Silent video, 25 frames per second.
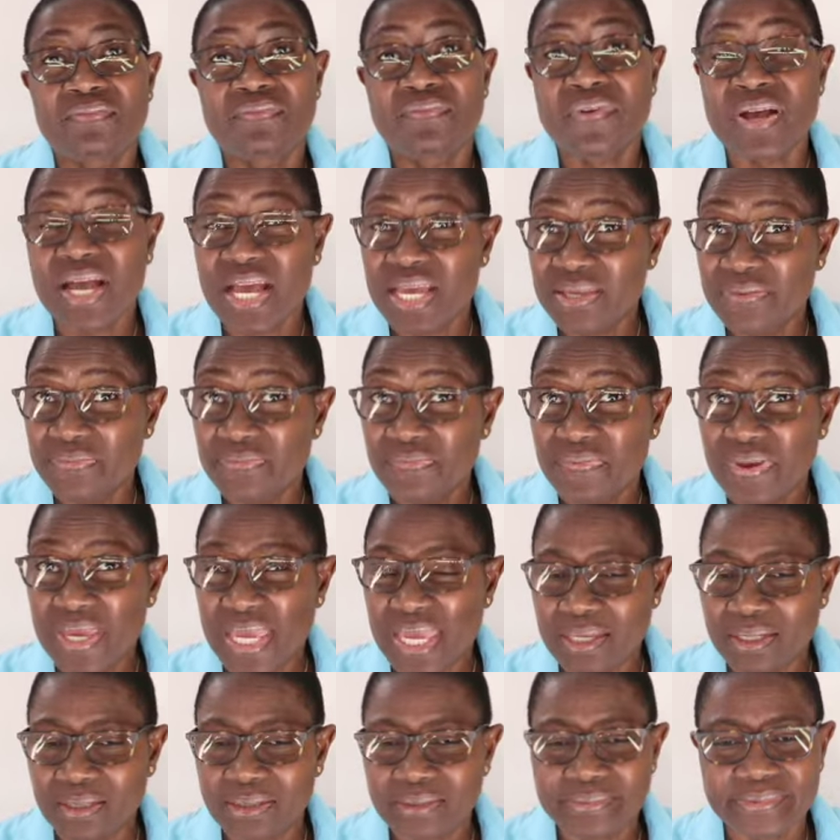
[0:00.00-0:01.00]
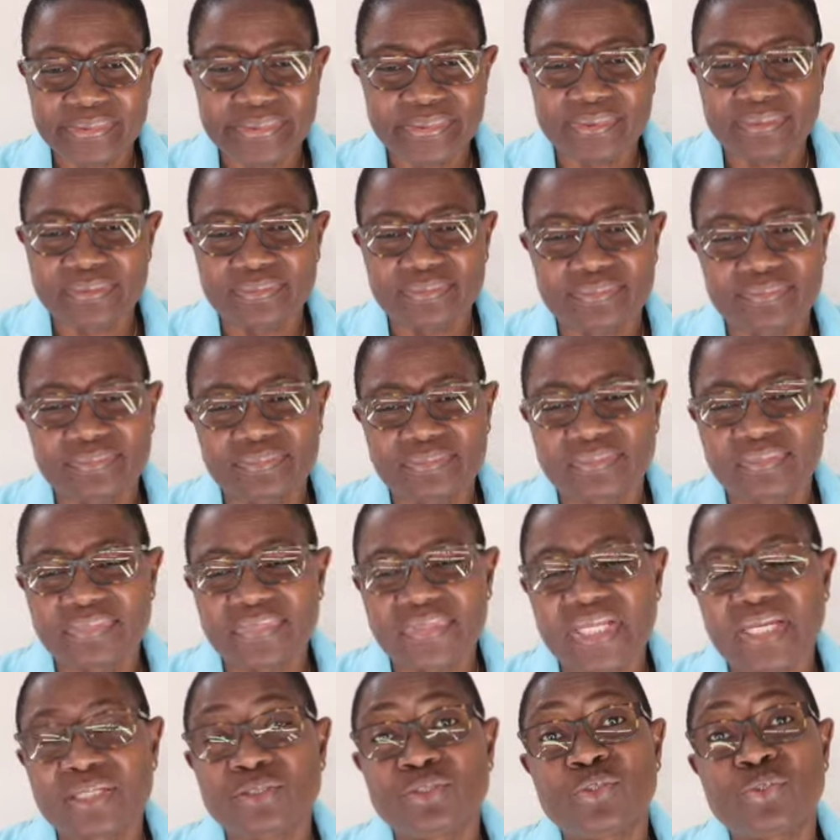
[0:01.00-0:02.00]
five things
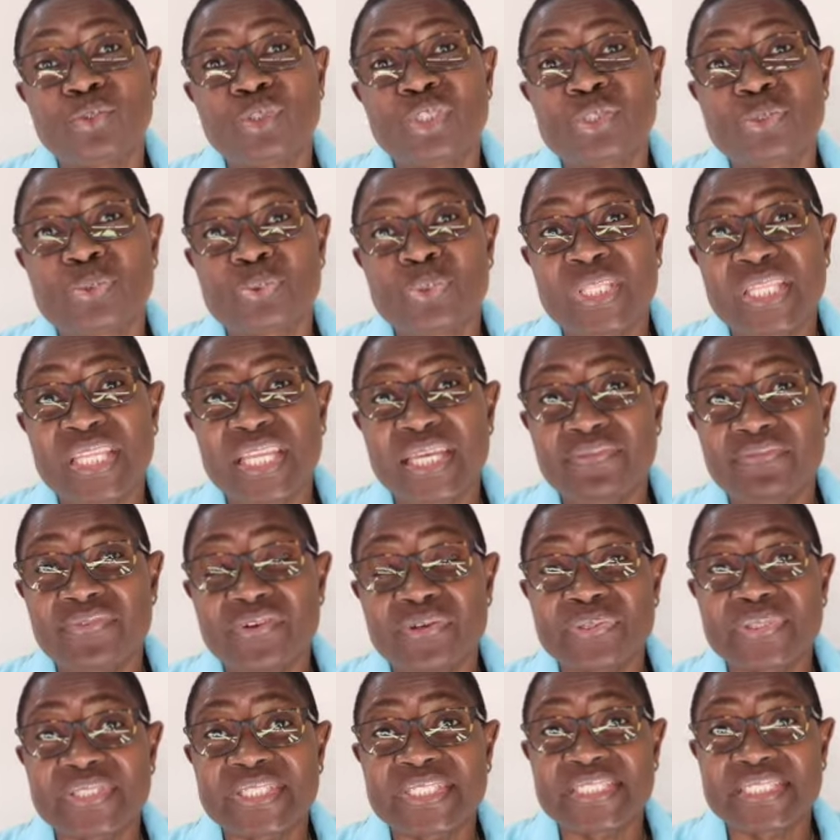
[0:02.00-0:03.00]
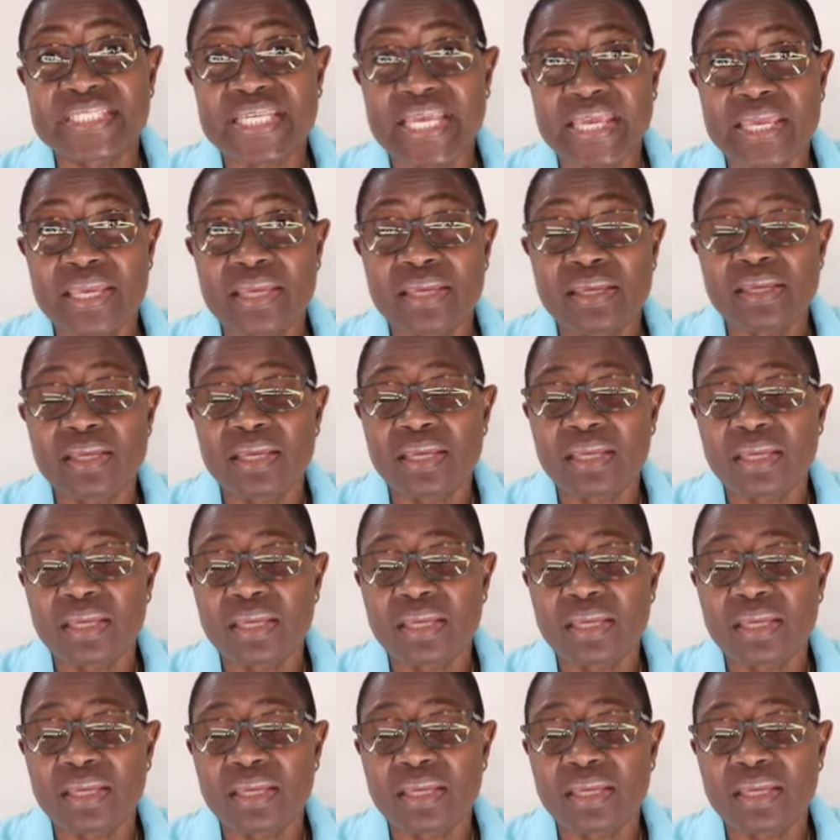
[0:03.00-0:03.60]
that you should never see